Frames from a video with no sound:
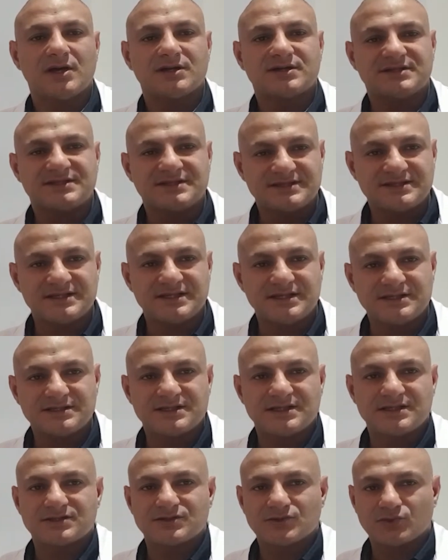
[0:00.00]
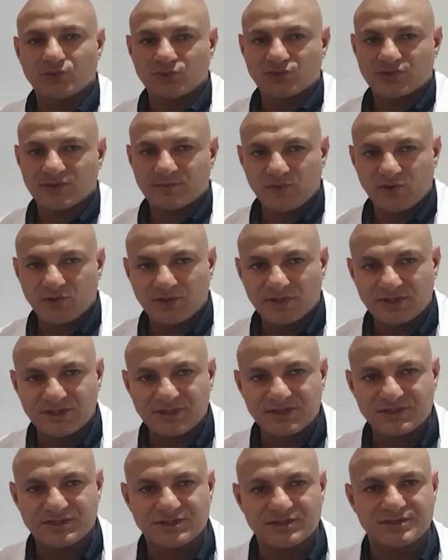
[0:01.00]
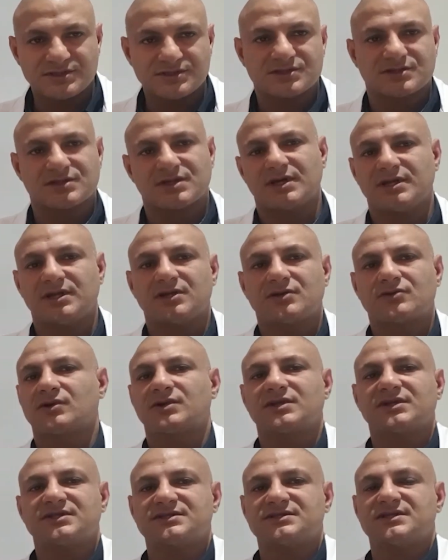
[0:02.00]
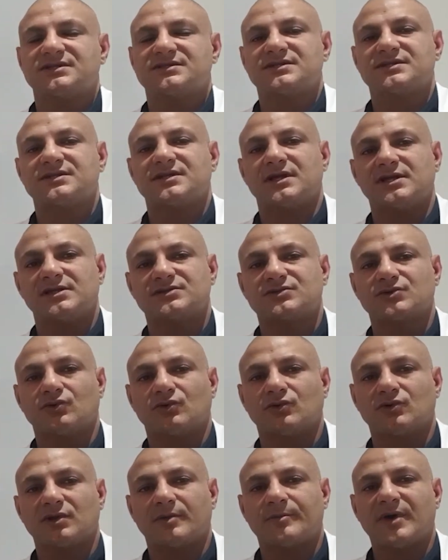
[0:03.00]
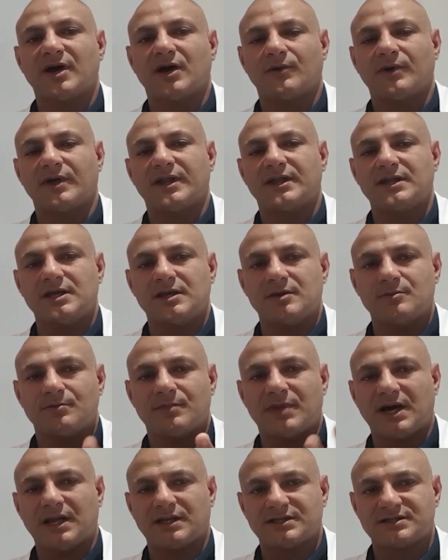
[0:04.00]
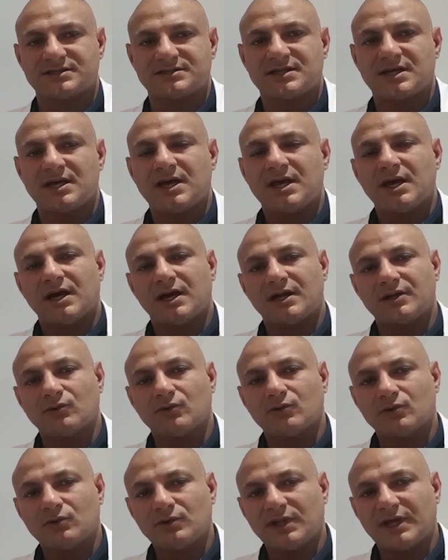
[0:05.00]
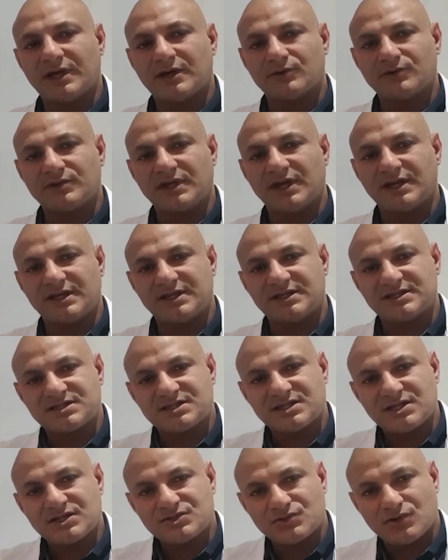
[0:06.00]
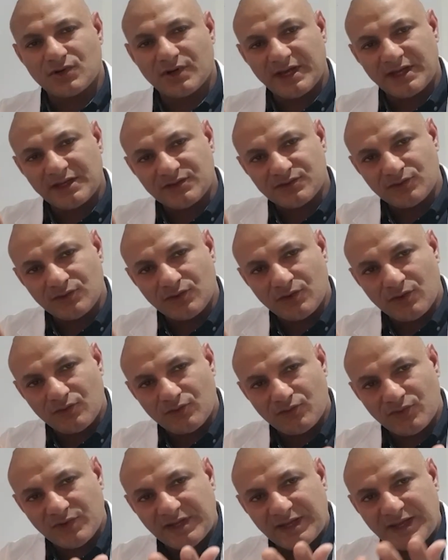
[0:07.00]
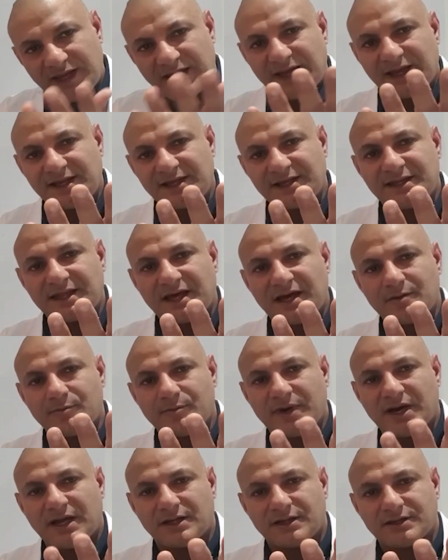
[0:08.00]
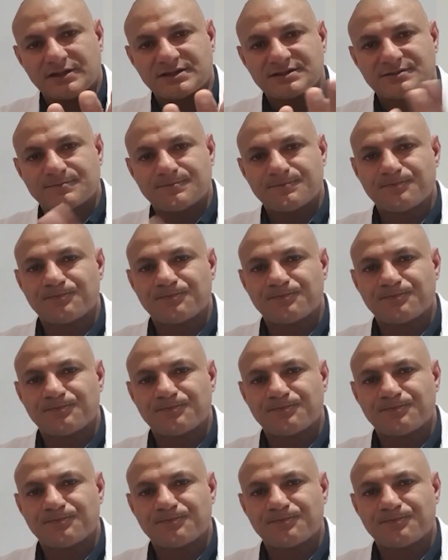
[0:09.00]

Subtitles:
diseases, autoimmune conditions, any chronic diseases is all about an imbalance, and all LDN is trying to regain that balance.